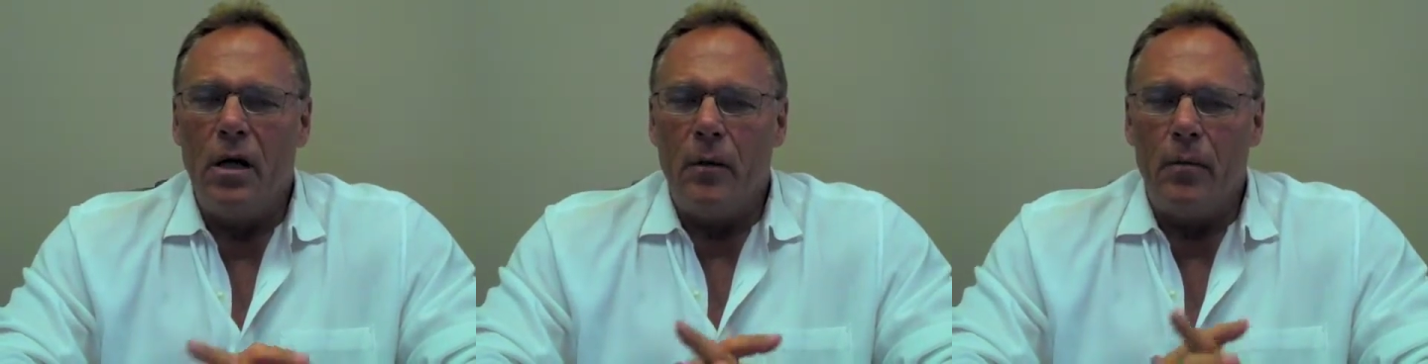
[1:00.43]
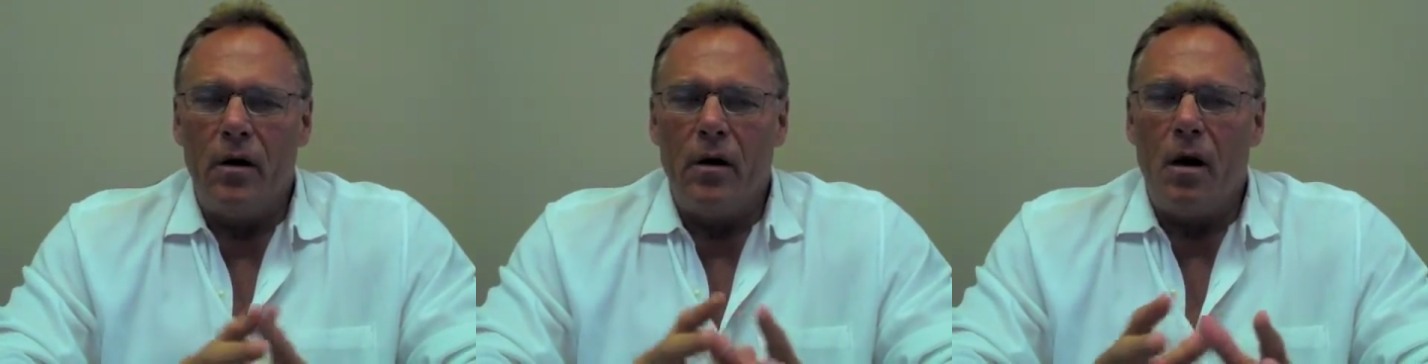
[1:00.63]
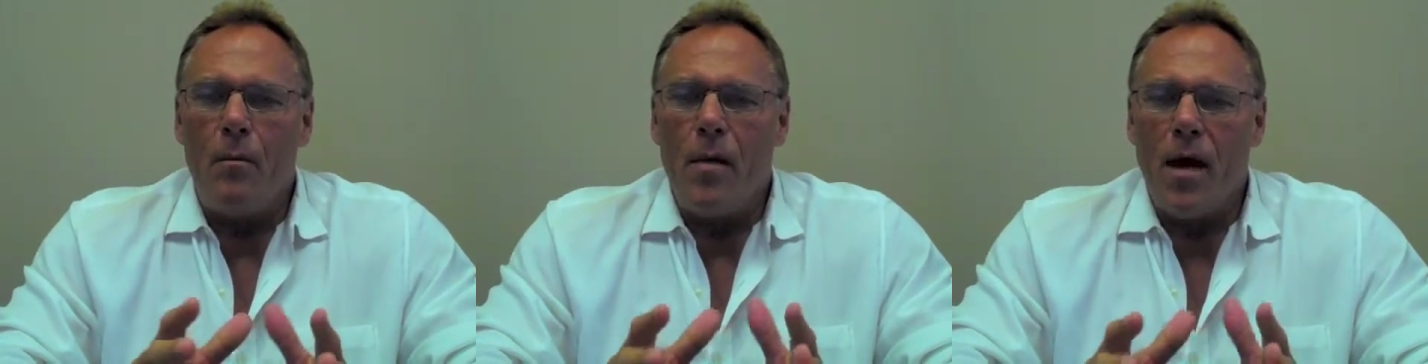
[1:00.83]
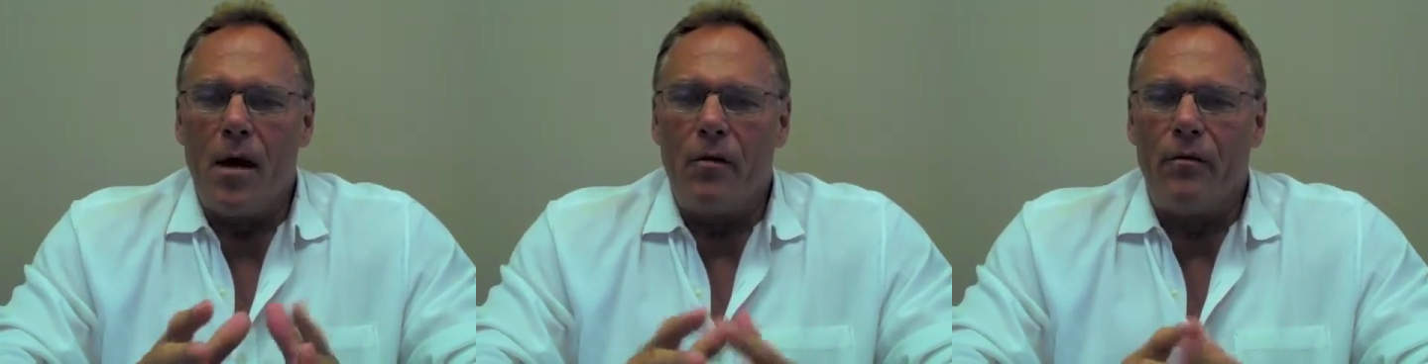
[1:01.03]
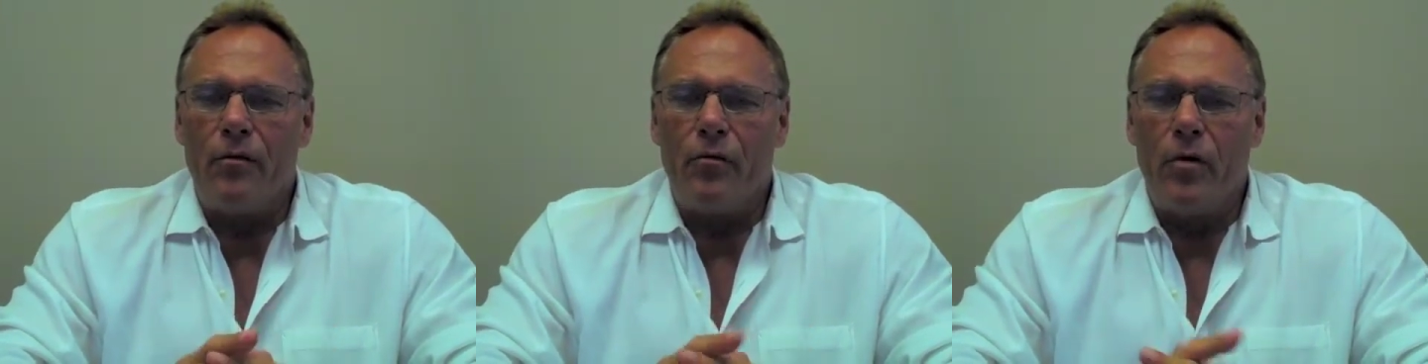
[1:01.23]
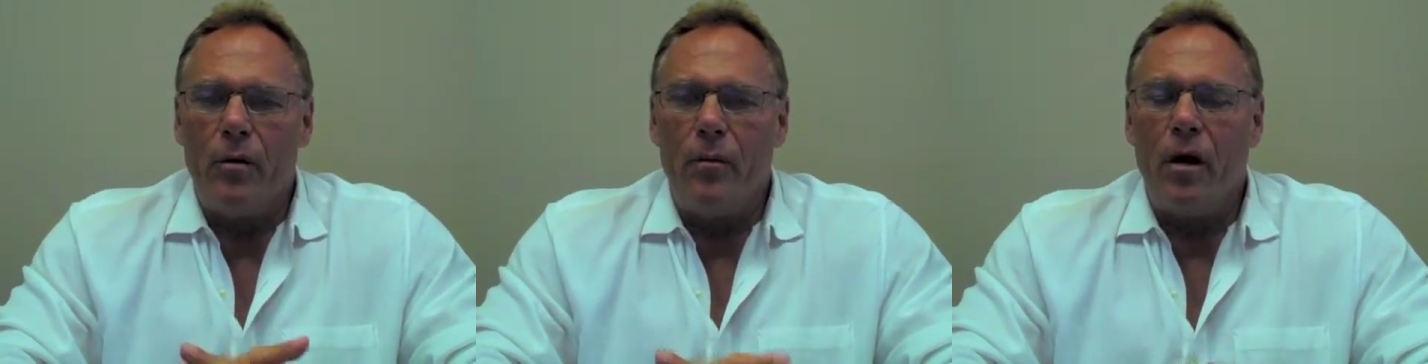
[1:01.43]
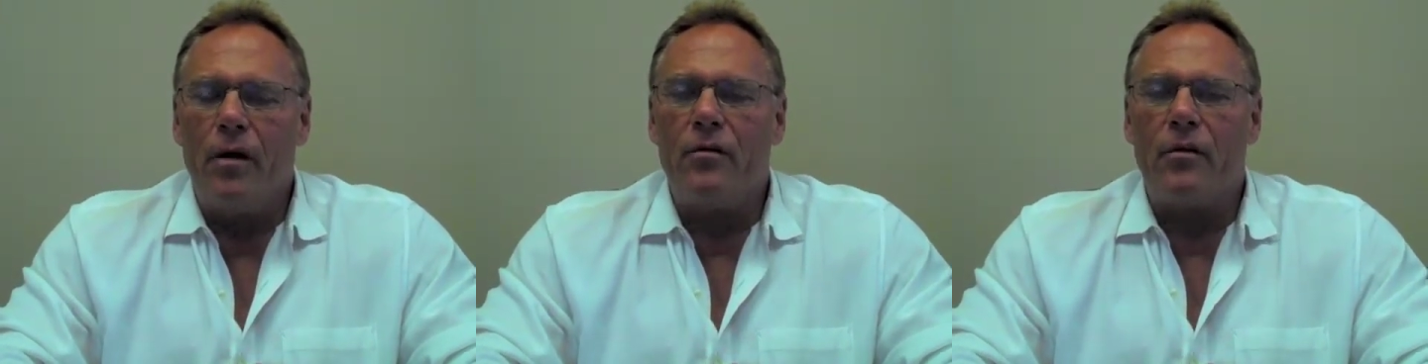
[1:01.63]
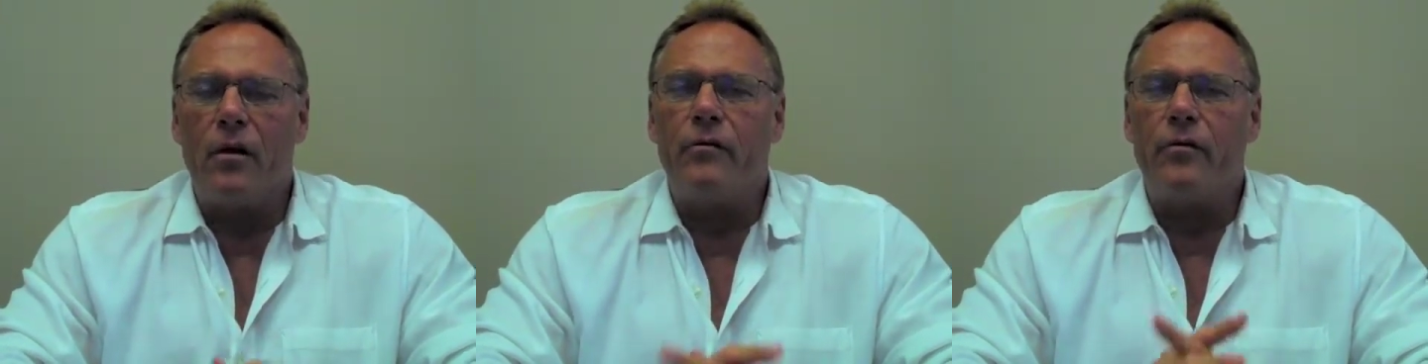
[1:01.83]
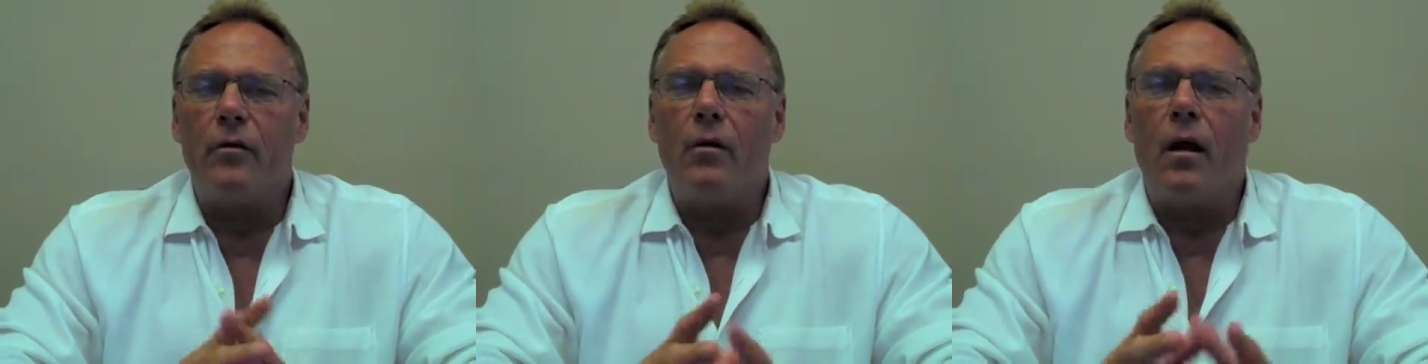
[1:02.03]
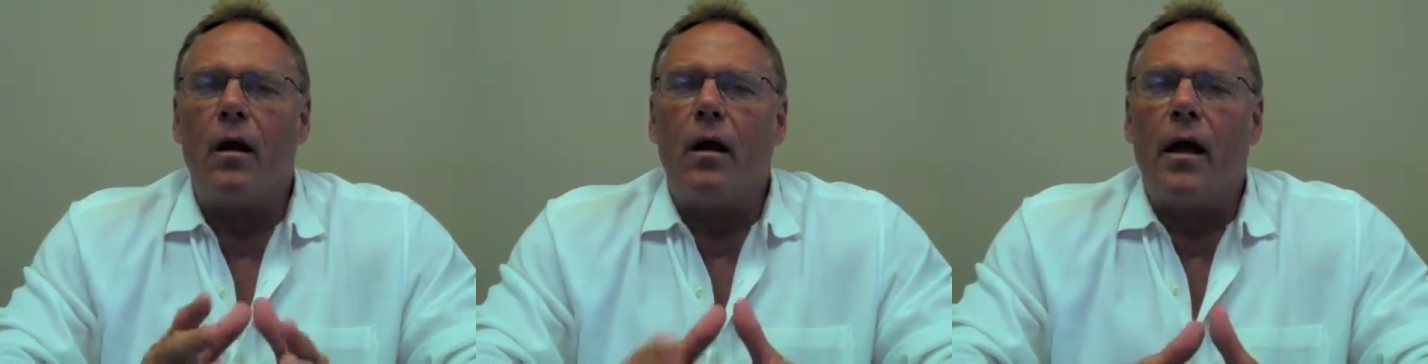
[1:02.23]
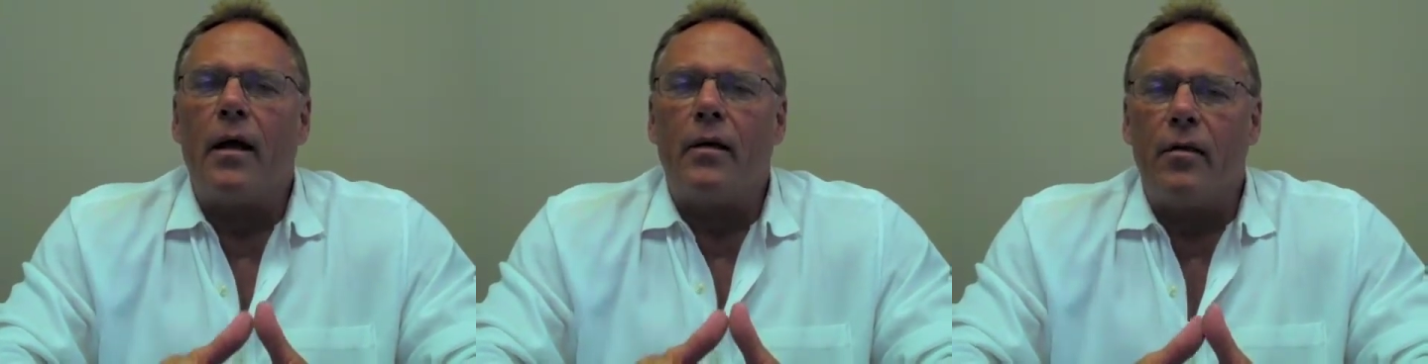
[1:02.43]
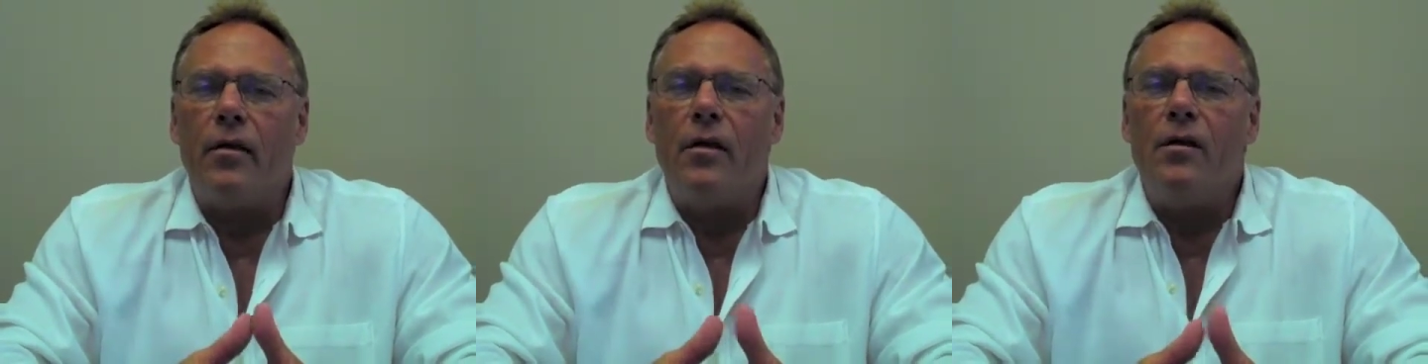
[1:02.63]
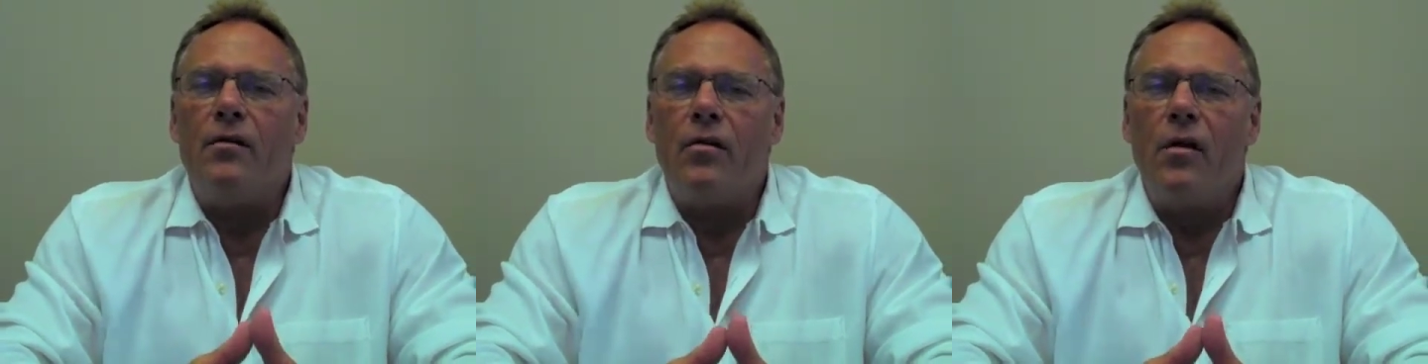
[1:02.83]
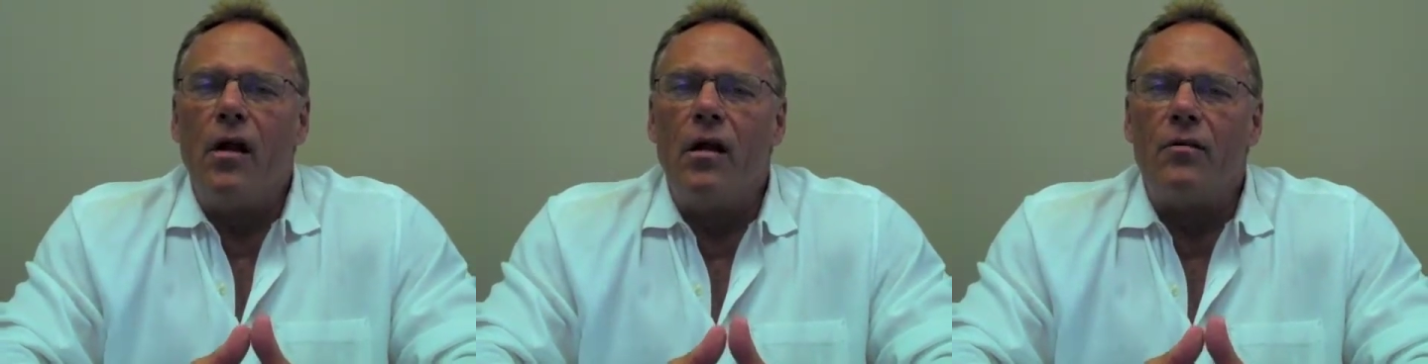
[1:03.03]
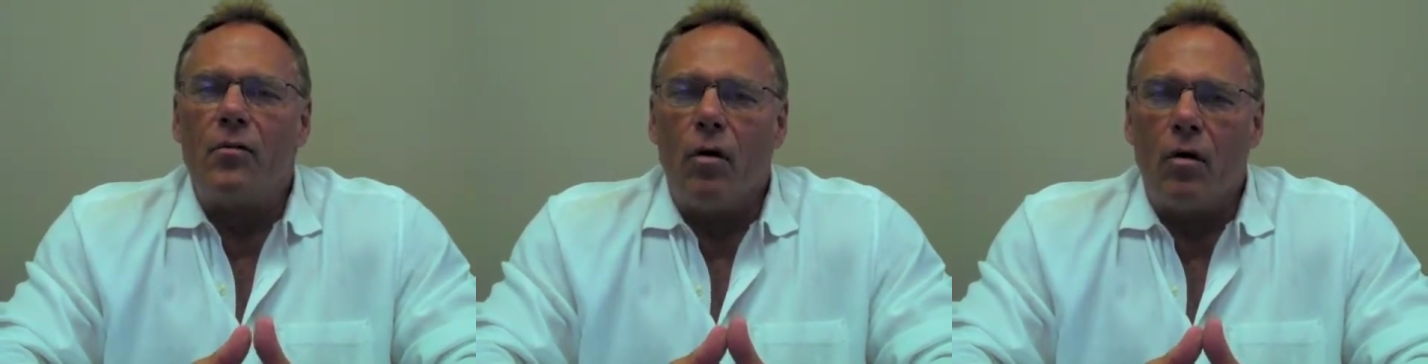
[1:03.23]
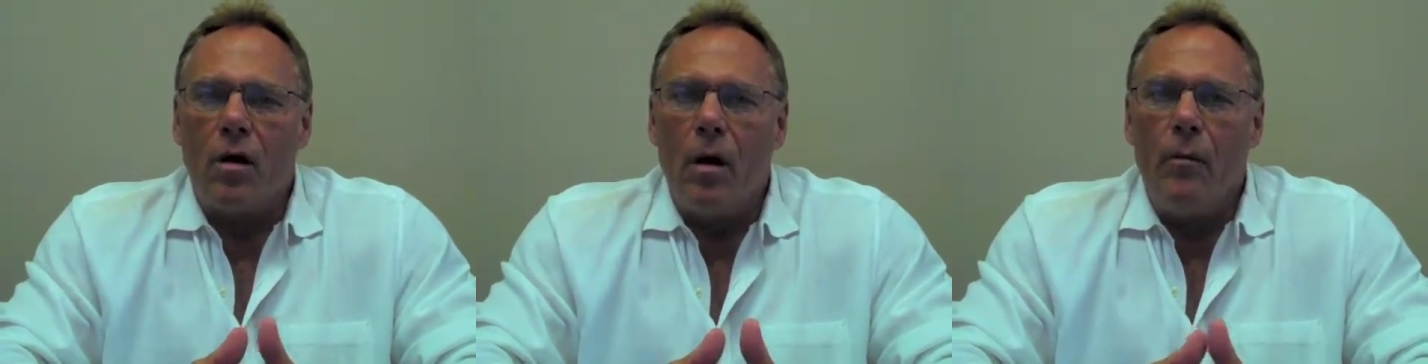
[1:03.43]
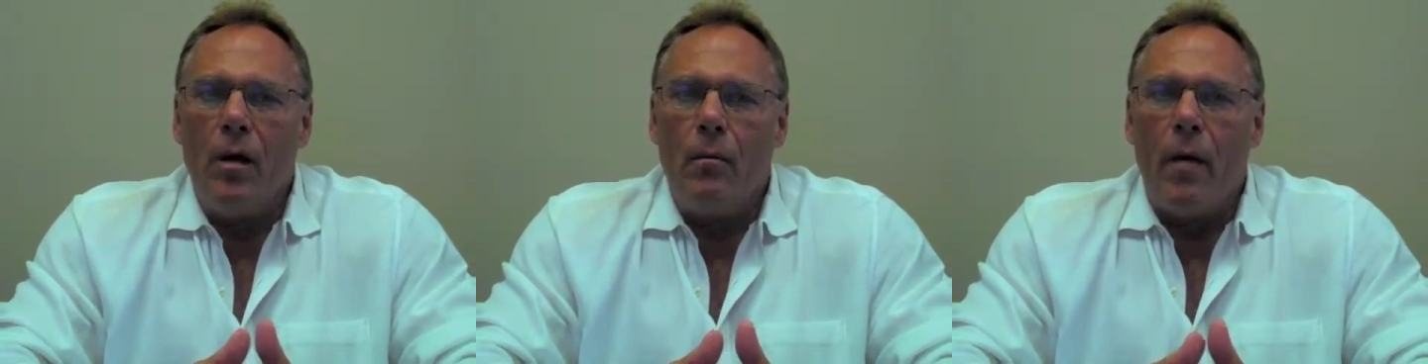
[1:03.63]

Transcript: But in a matter of 3 months, I feel like these things are coming